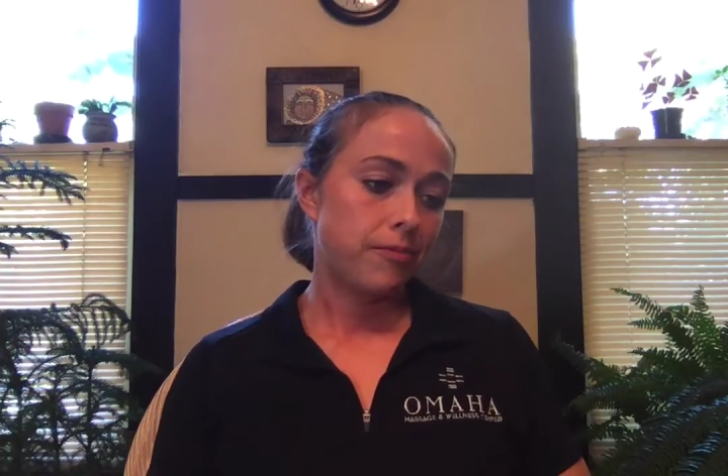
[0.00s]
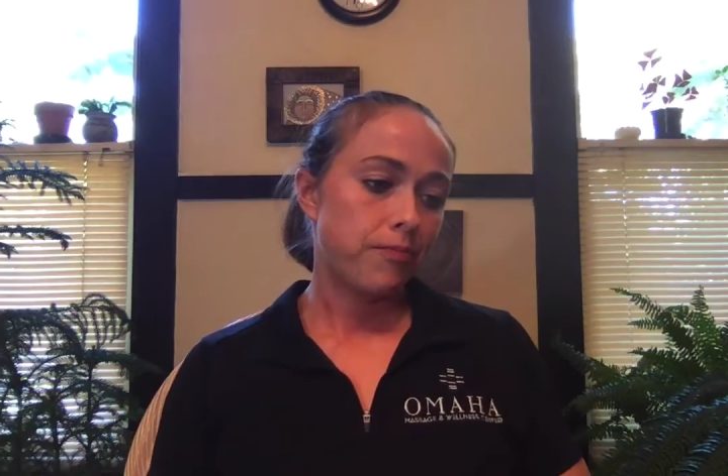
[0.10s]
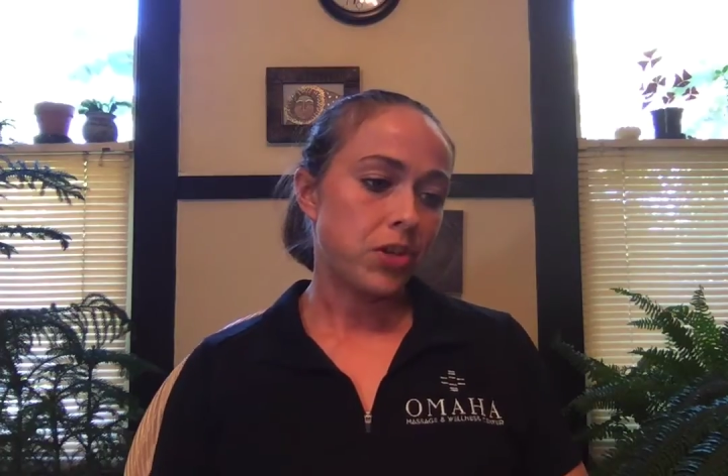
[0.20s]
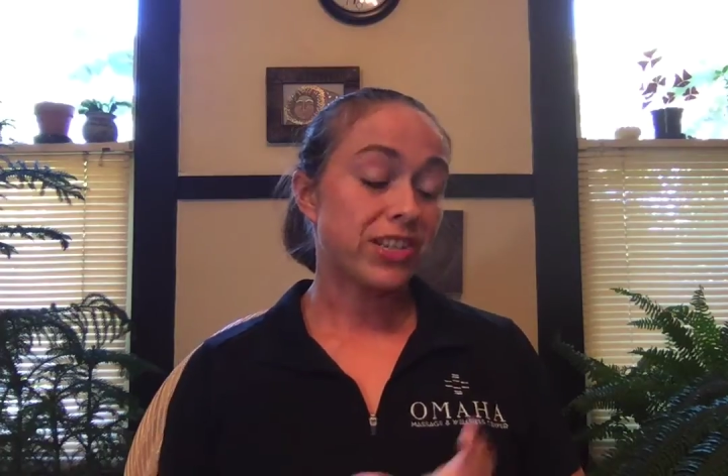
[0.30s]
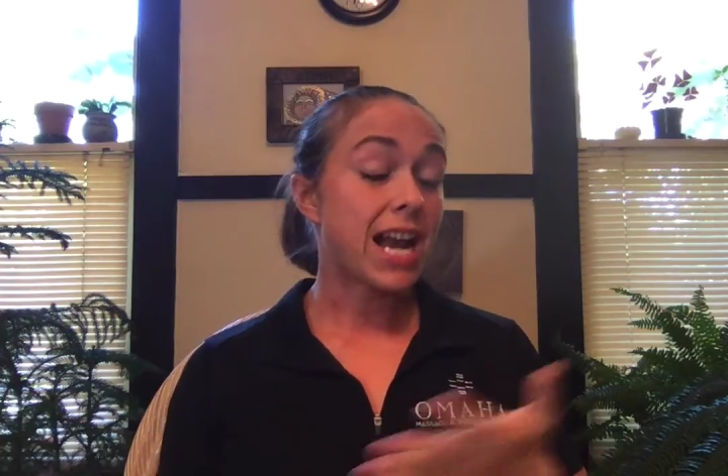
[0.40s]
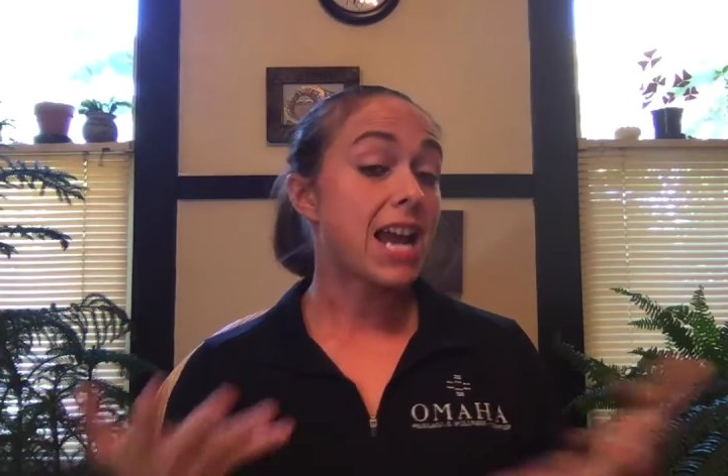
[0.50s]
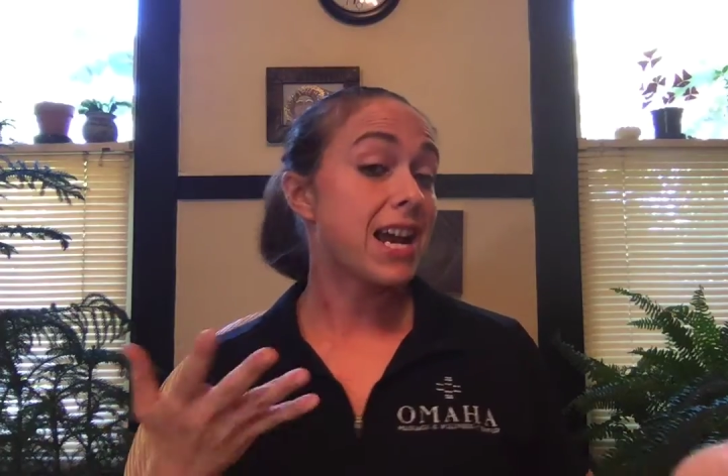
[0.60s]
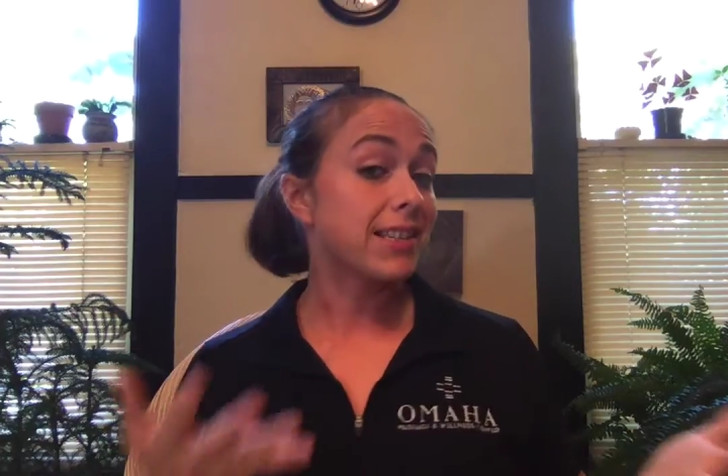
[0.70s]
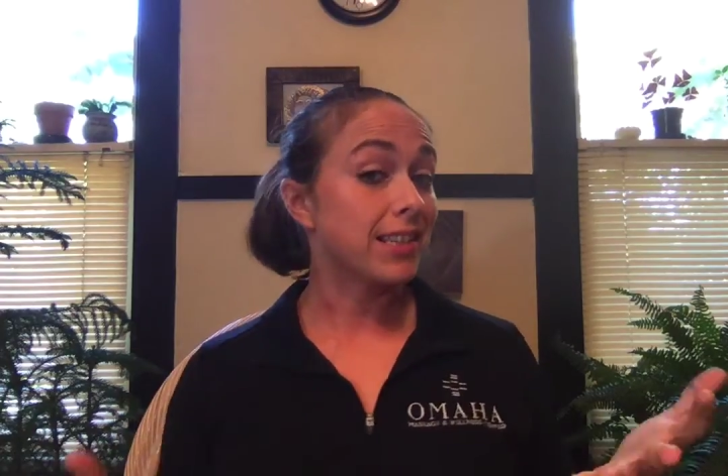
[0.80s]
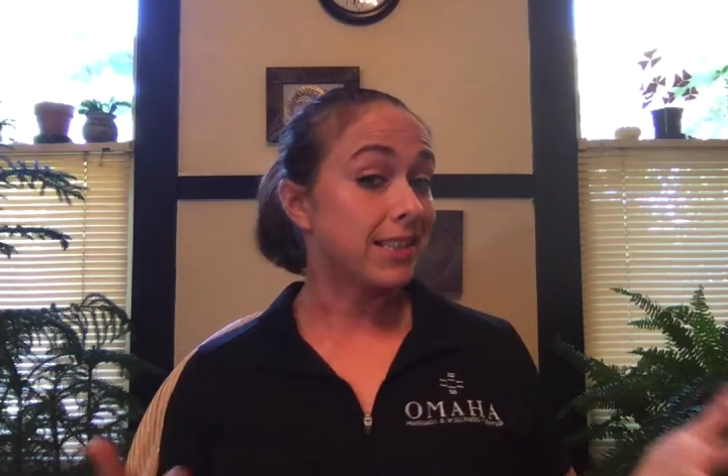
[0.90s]
there's not
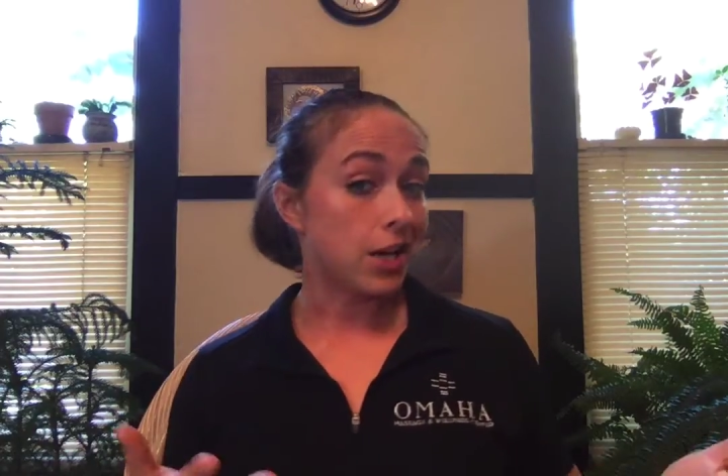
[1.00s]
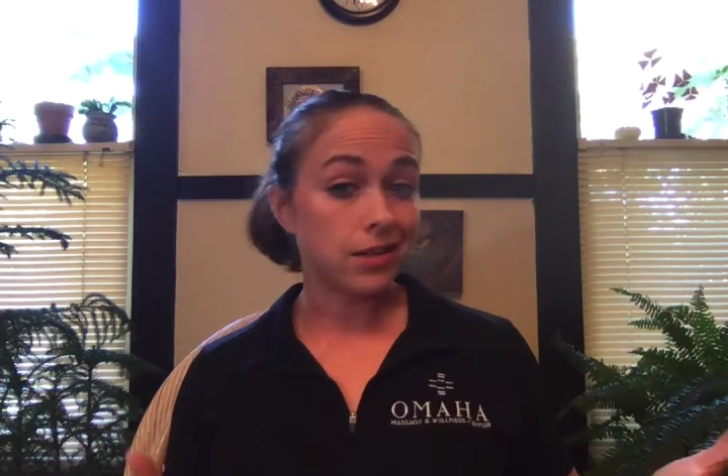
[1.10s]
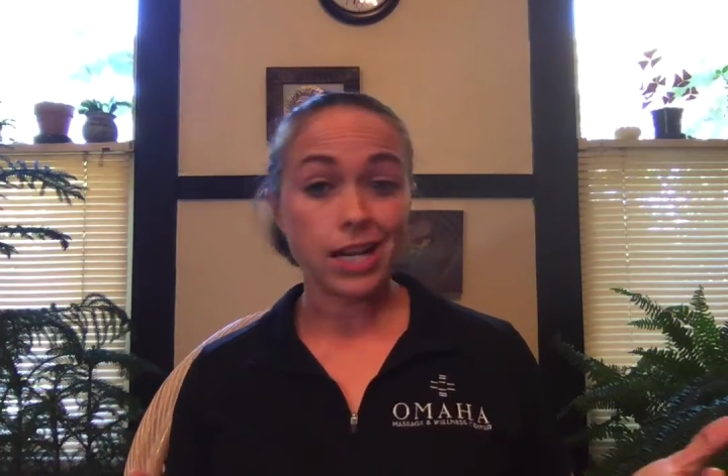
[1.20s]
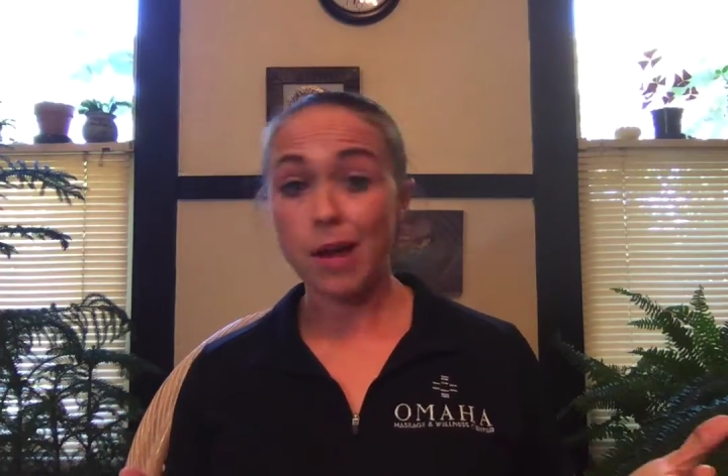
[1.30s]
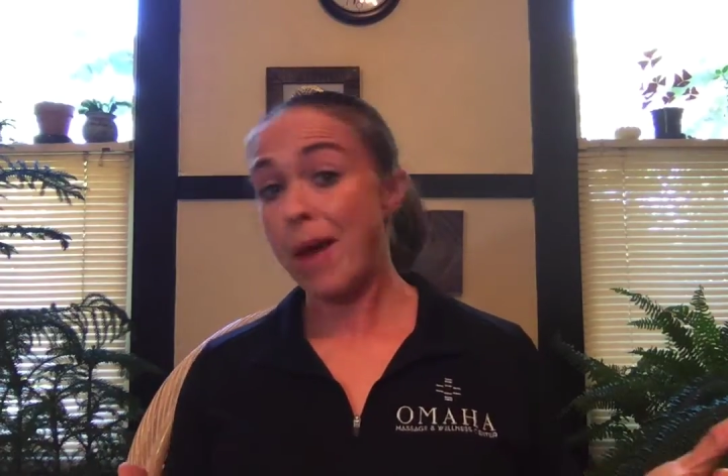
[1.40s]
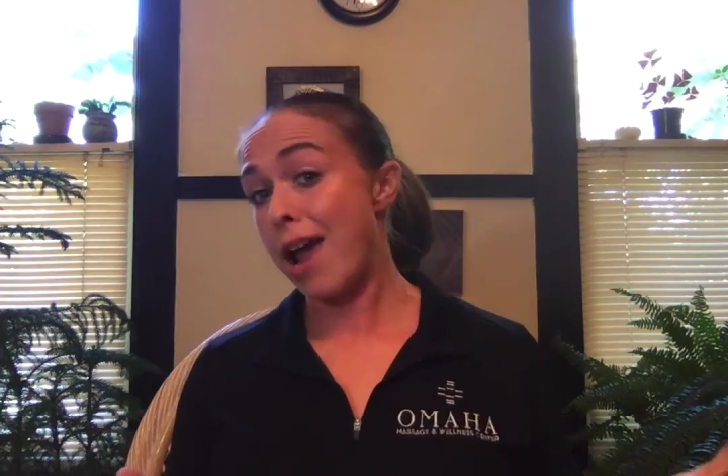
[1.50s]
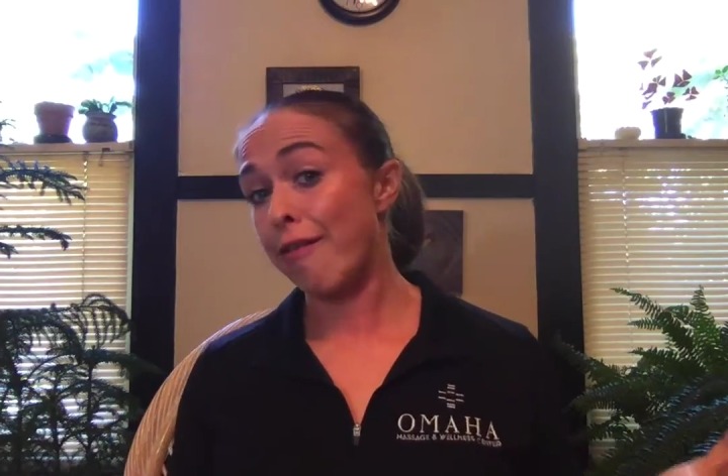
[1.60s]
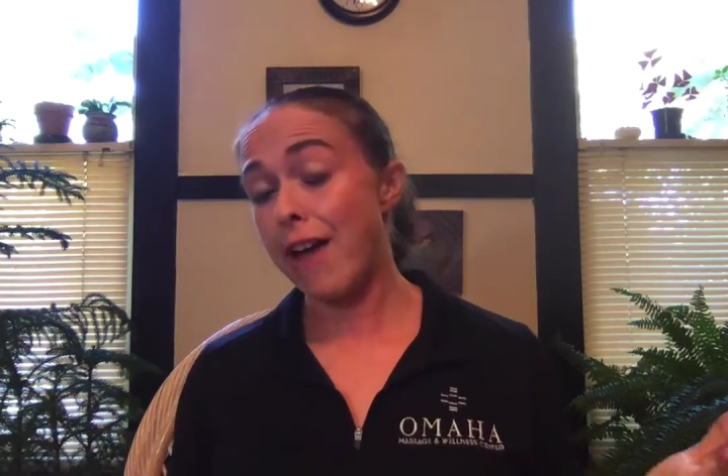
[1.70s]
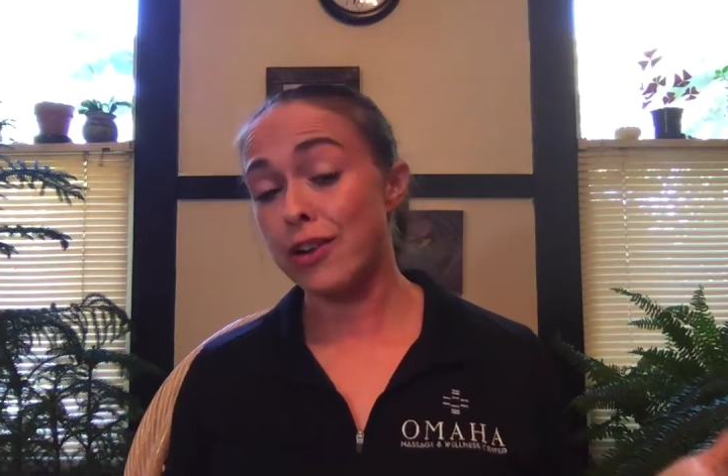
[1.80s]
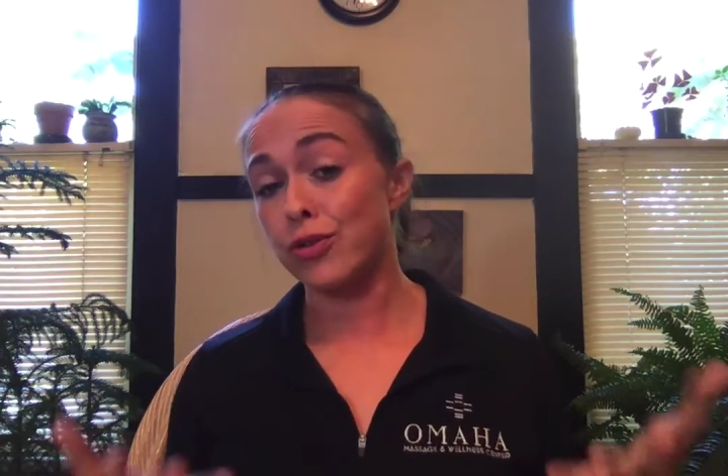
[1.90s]
necessarily a
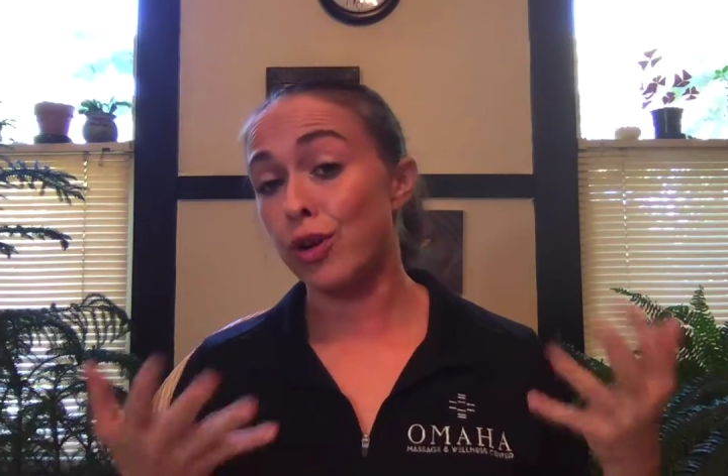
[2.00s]
myofascial